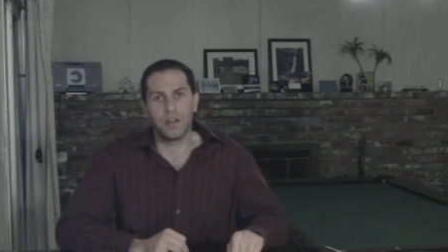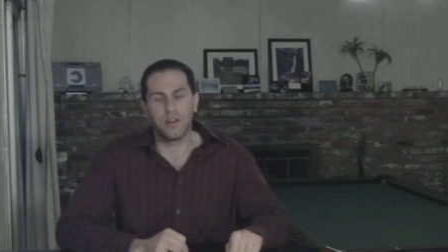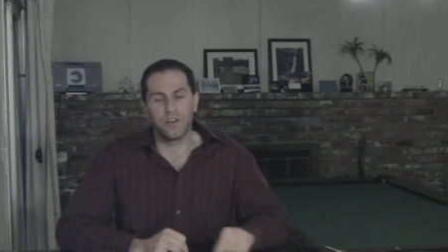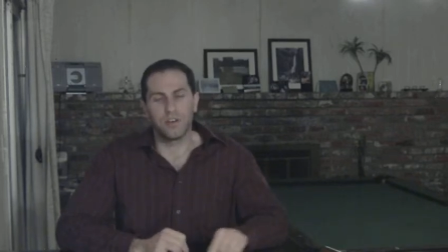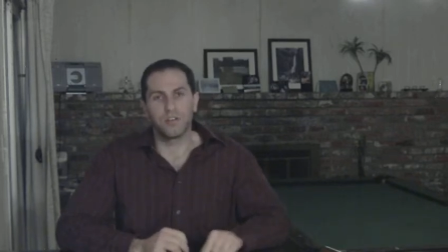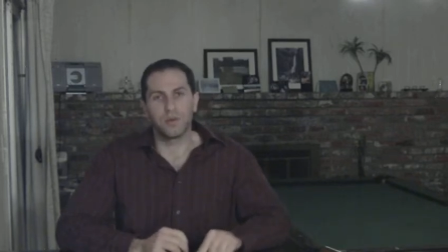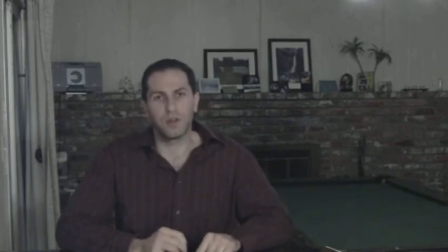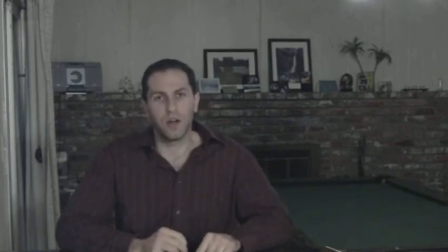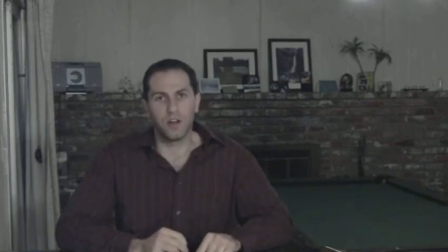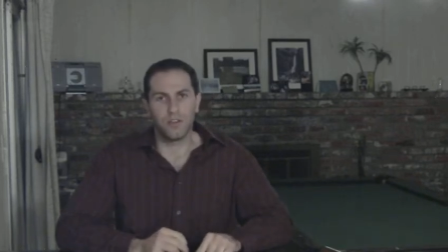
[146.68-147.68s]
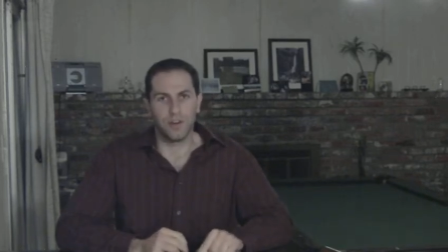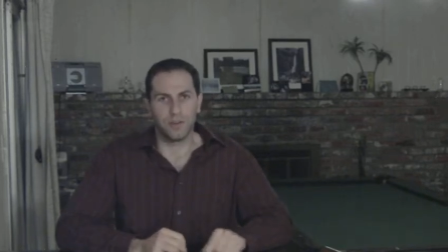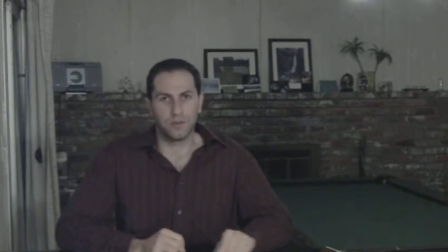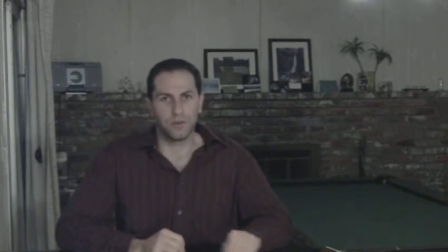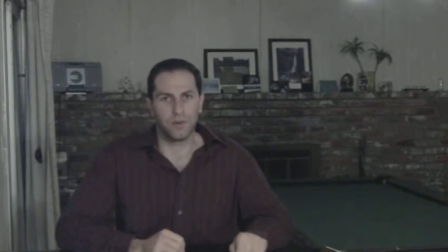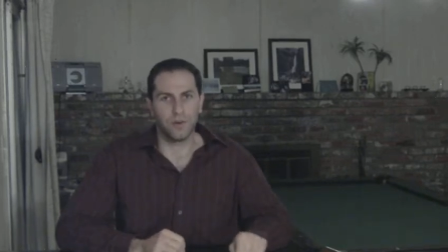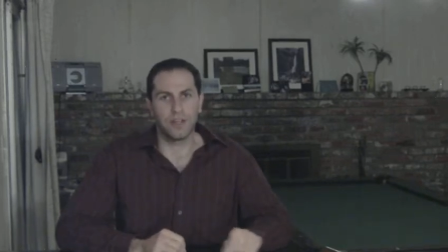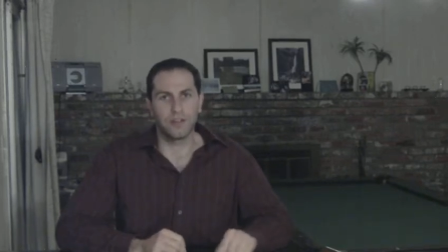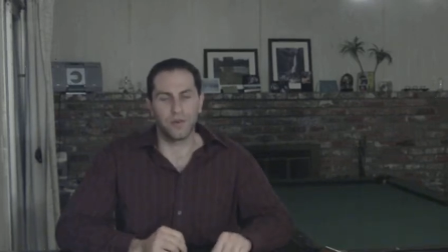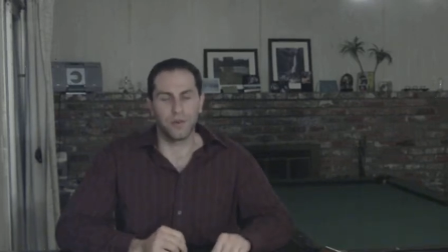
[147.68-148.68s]
entered into a contract with
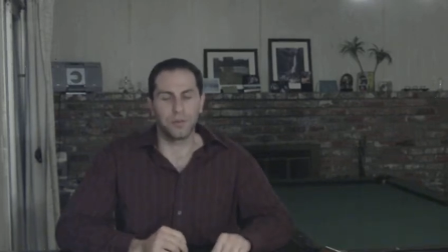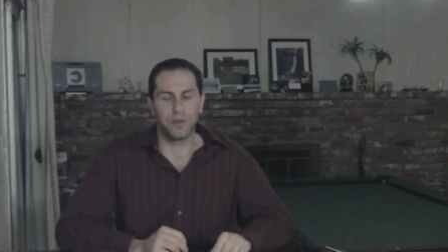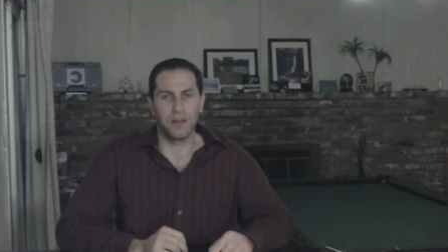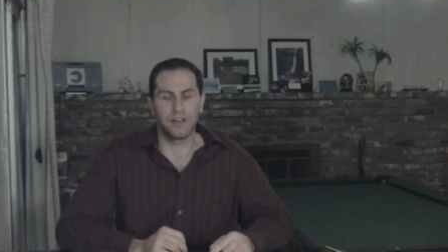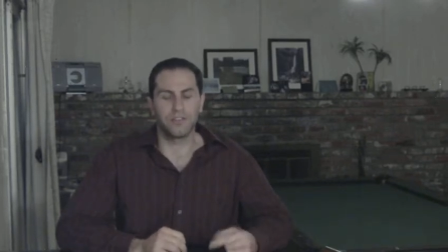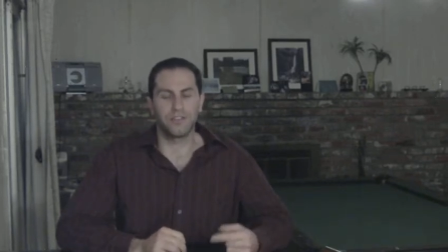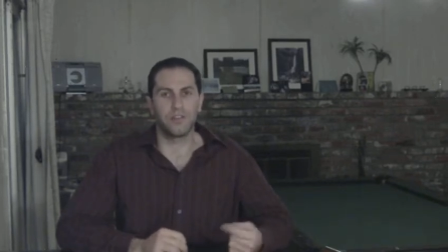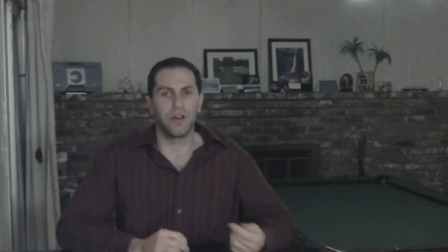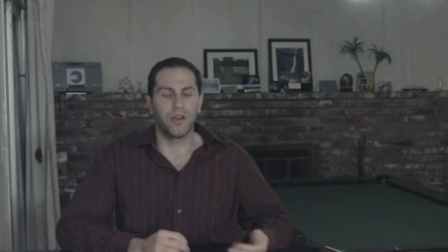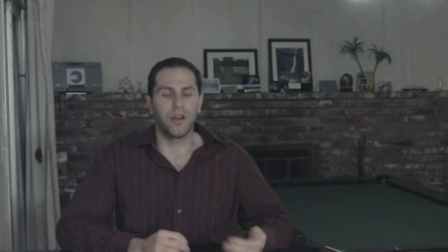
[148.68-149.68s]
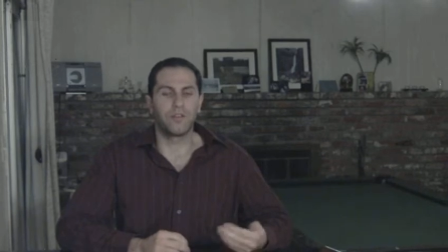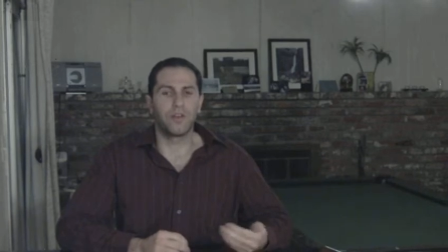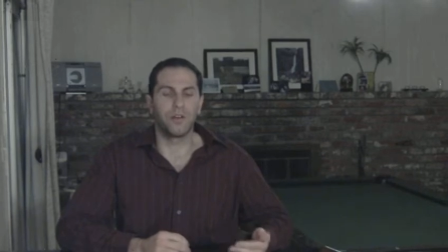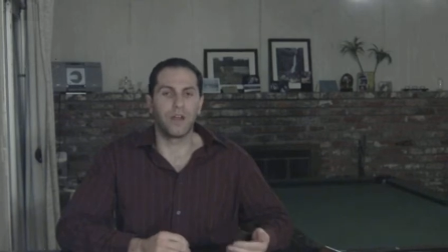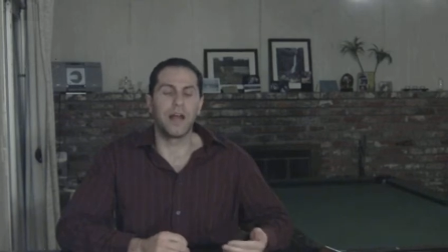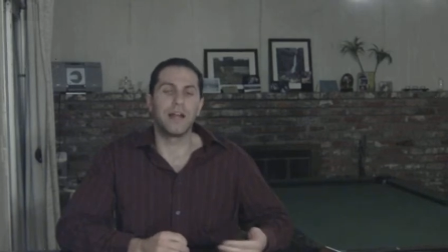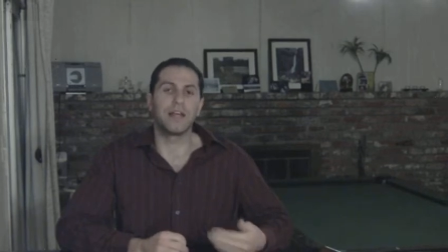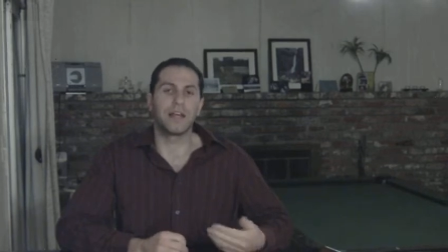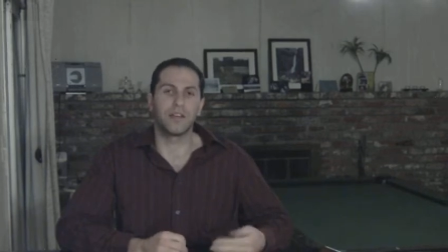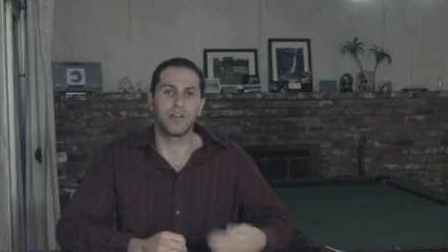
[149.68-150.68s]
Cree to replace a lot of their
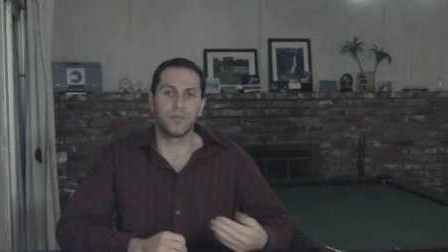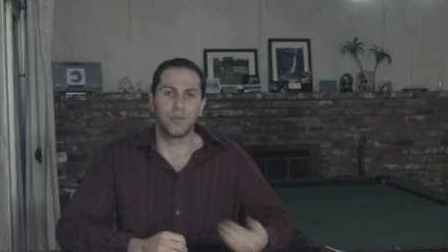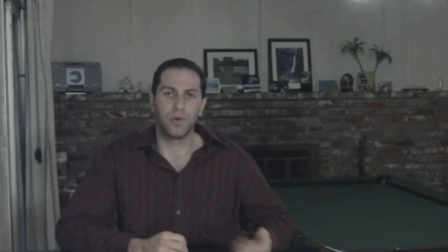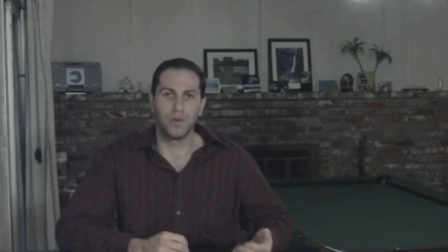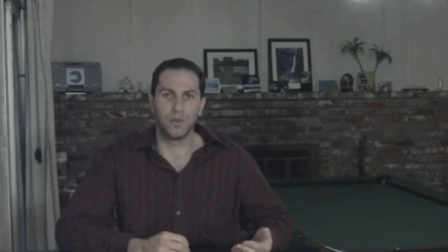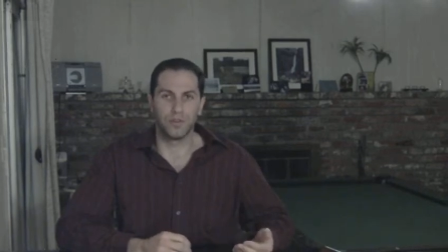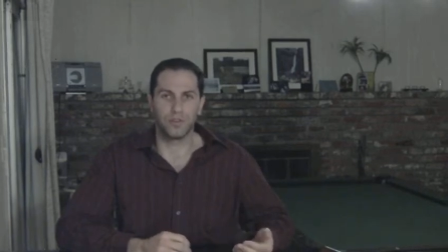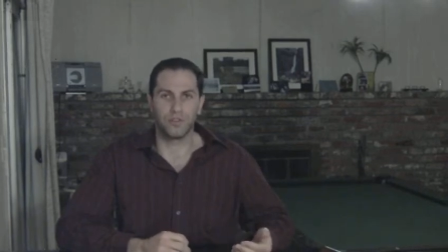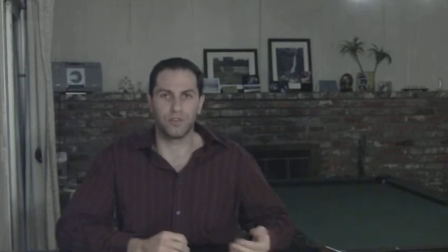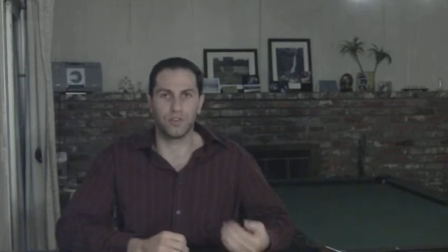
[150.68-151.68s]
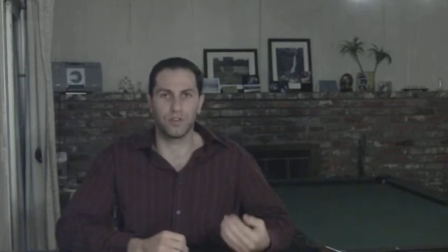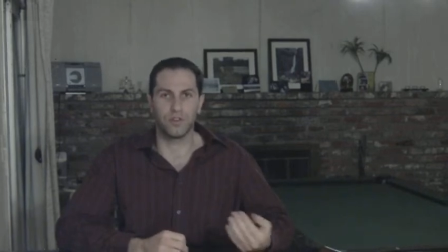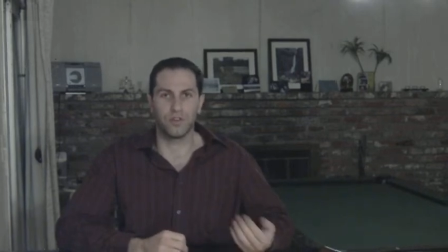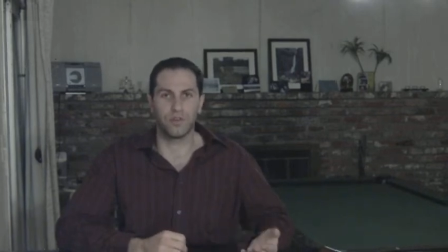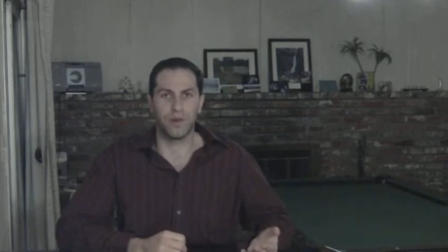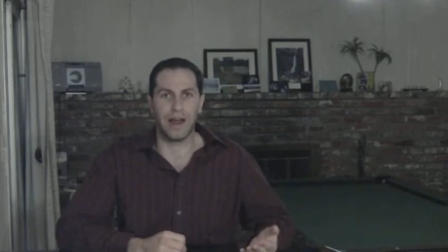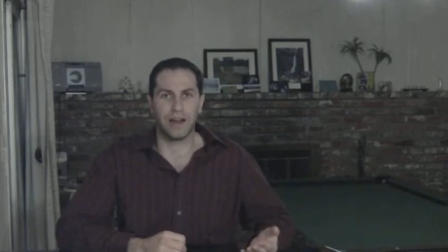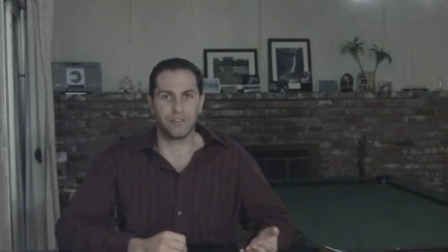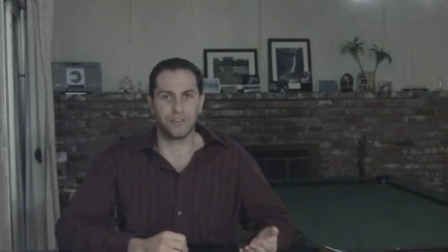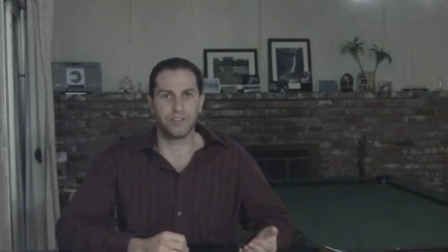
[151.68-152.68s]
lighting in their produce
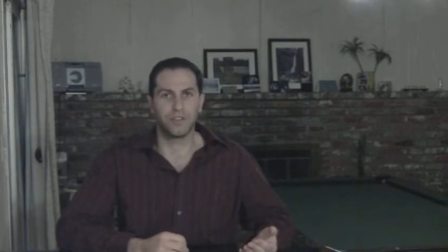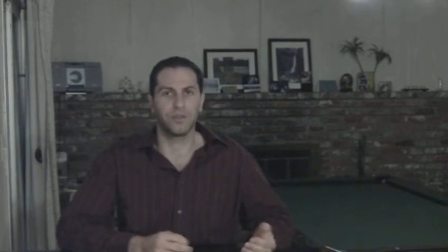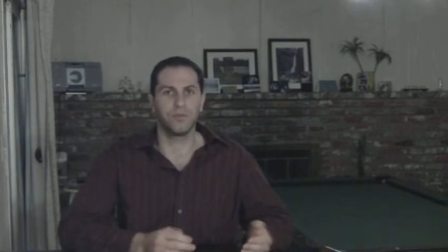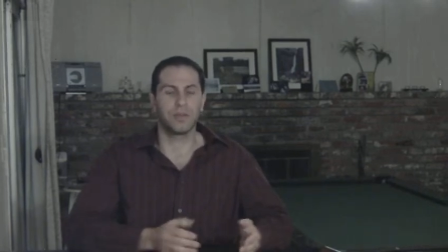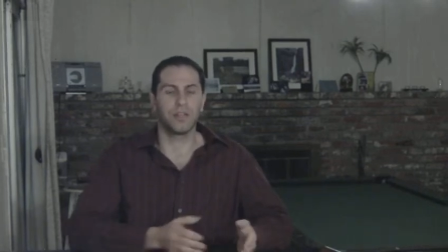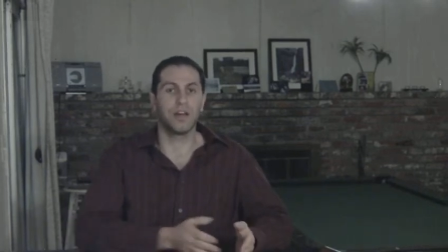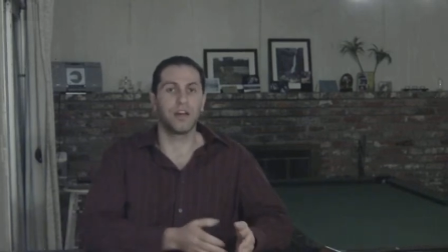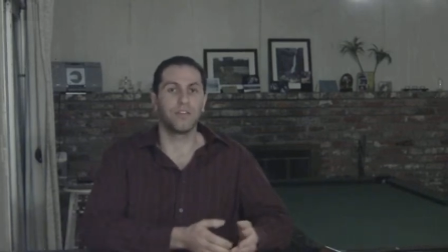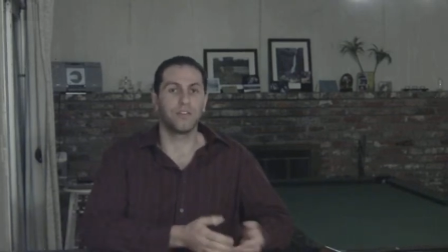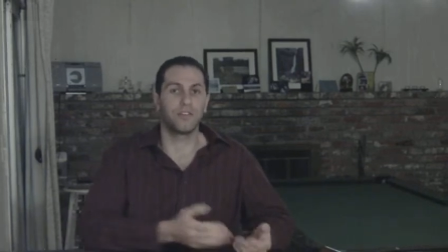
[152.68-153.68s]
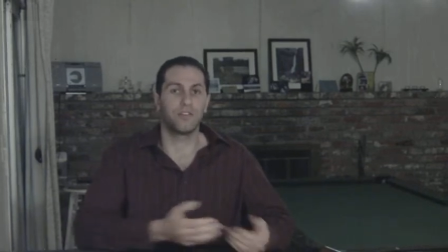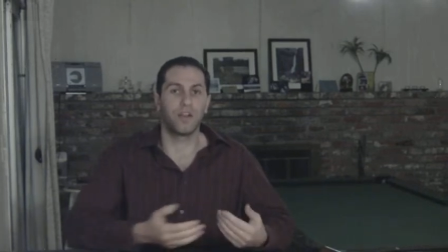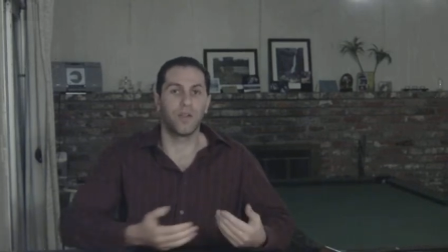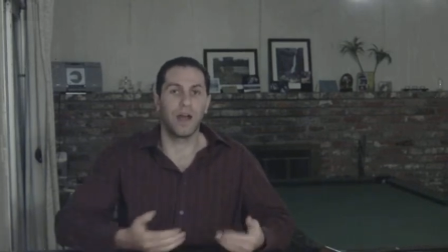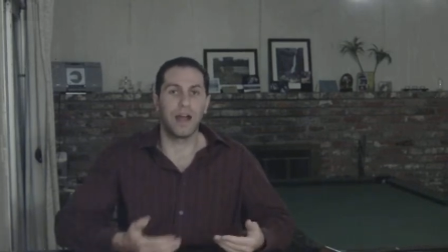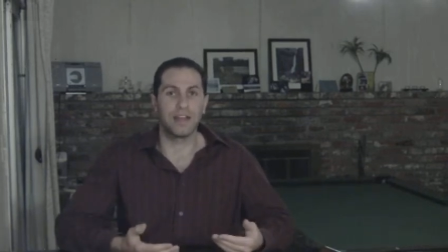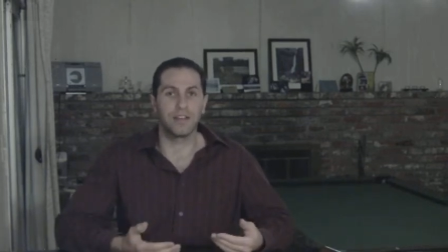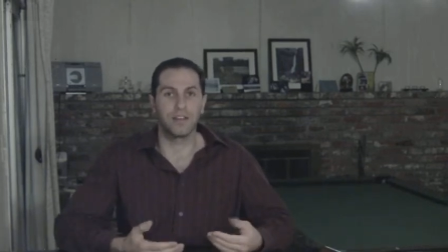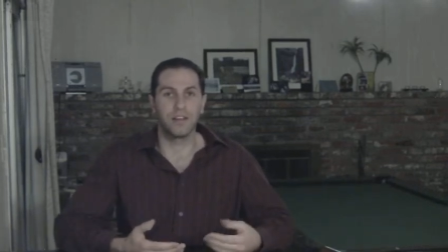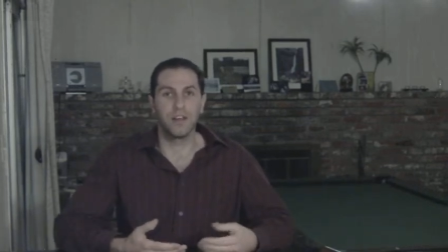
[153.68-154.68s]
racks, because the
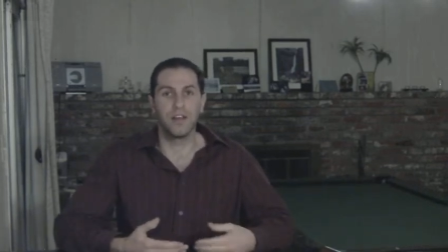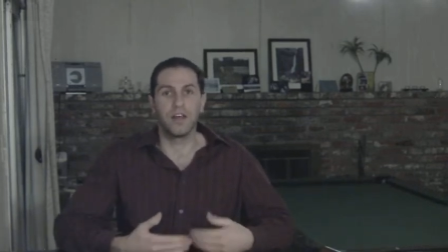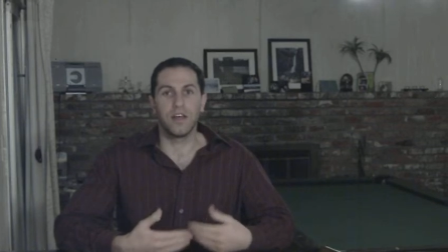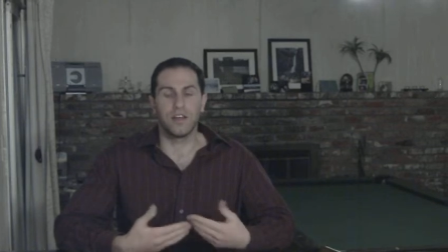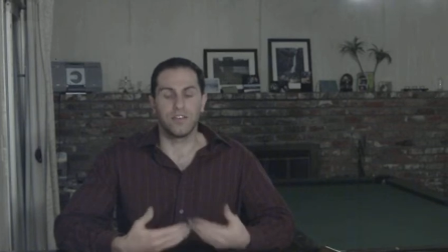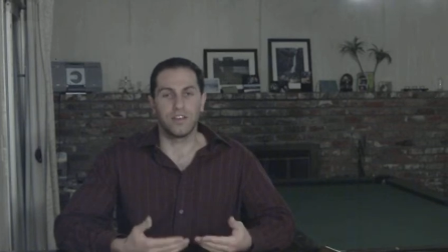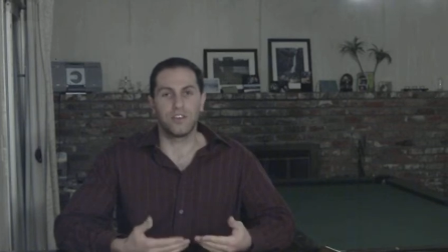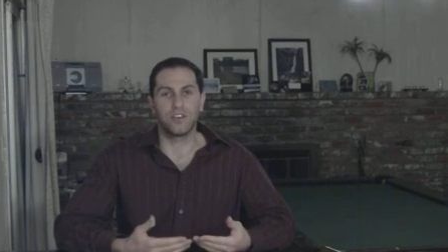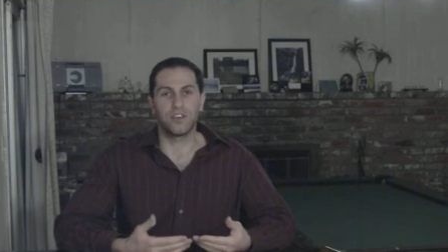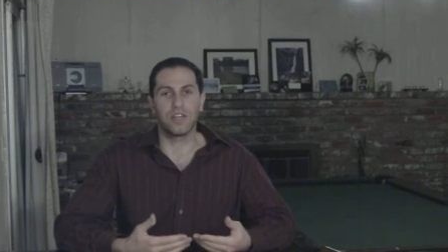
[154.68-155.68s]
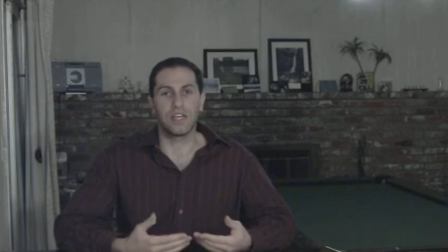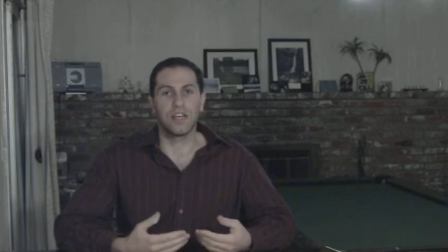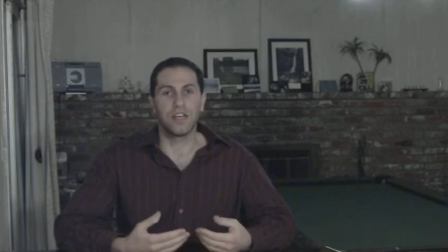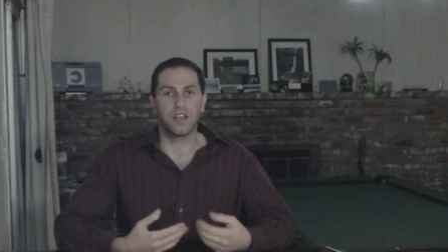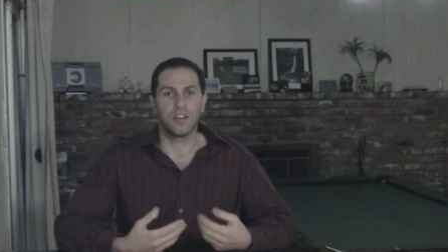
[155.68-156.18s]
light essentially